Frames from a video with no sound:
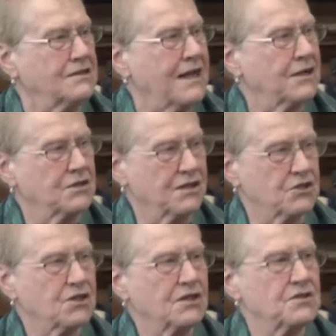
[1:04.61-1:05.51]
is actually
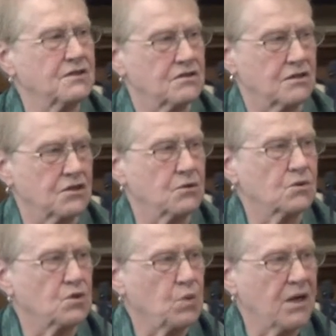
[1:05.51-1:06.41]
a justice
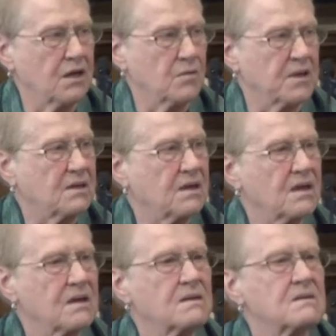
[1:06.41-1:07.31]
issue as well,
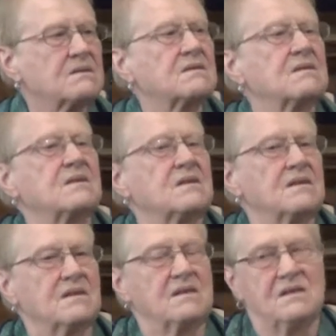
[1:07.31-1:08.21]
because
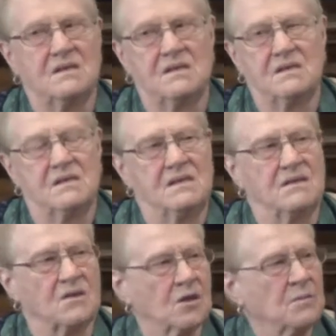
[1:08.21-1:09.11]

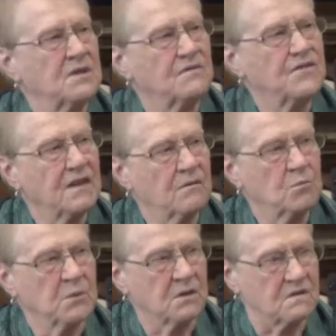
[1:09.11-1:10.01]
in urban
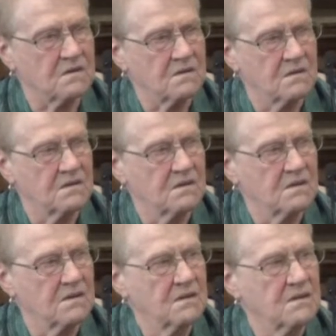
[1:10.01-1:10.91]
environments
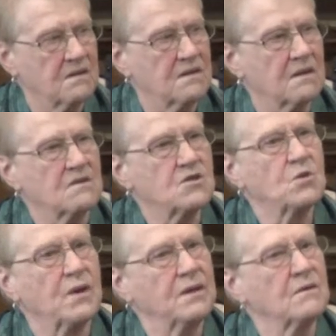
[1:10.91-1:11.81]

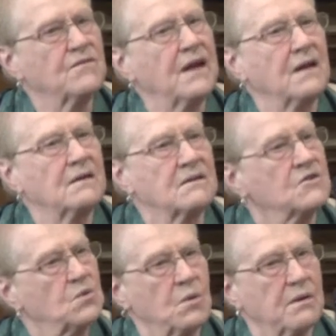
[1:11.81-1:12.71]
there's greater
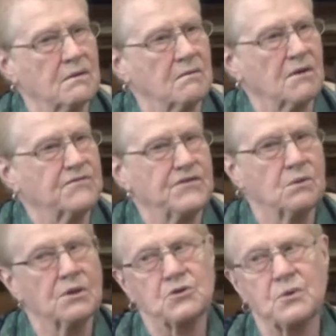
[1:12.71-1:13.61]
violence where there are
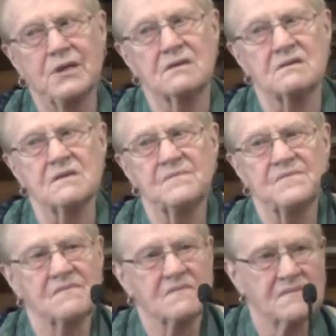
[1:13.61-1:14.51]
fewer trees.
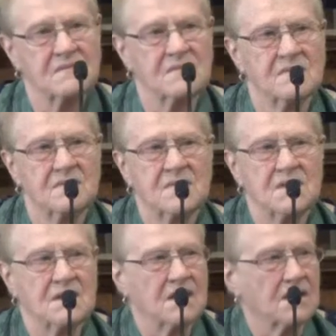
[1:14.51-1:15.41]

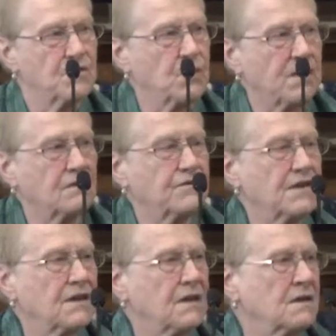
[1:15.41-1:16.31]
And if we can
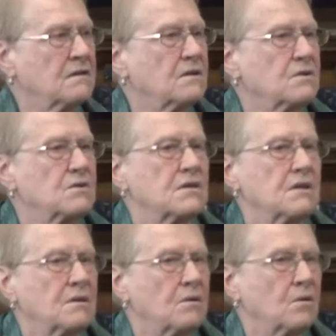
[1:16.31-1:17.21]
find those
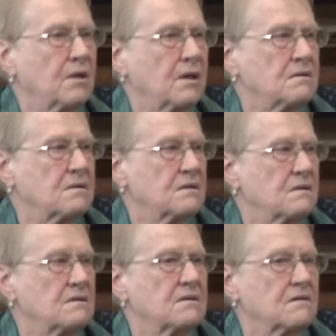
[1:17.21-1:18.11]
little
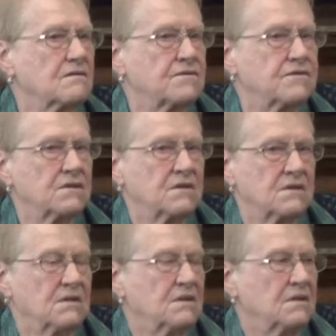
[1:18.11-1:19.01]
oases of
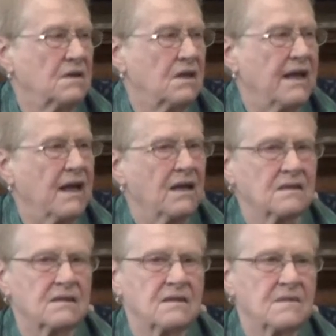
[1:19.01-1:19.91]

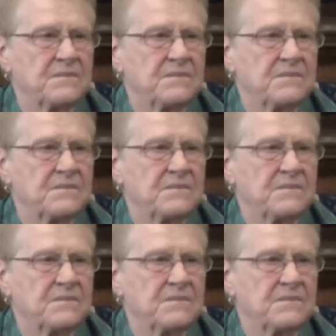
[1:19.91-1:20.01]
land